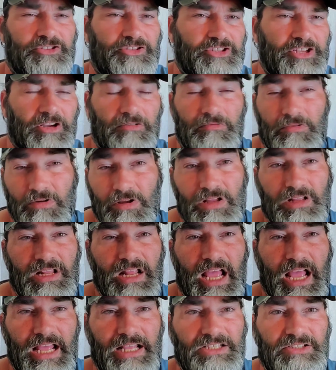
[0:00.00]
So
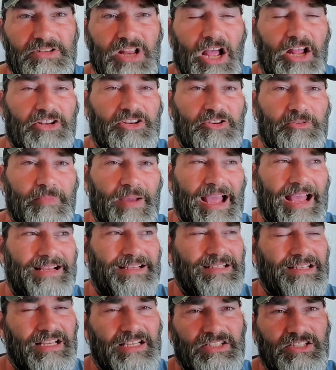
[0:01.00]
that's not too bad.
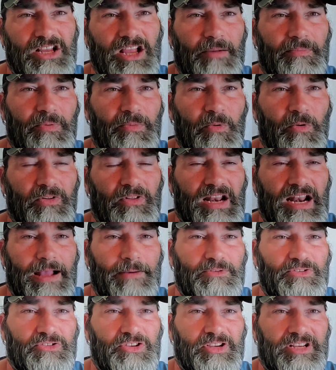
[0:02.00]
It's a couple more than I
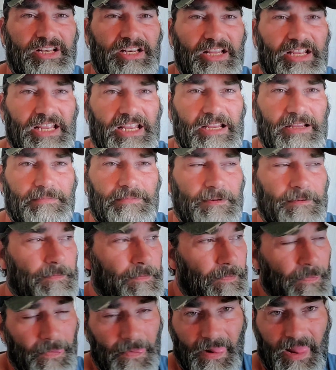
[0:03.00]
was looking to keep, but
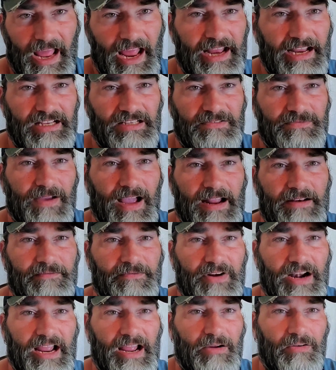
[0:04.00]
hey, it's fine
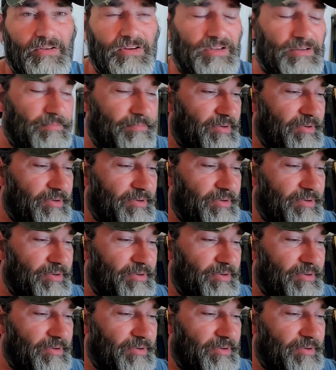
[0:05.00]
for now.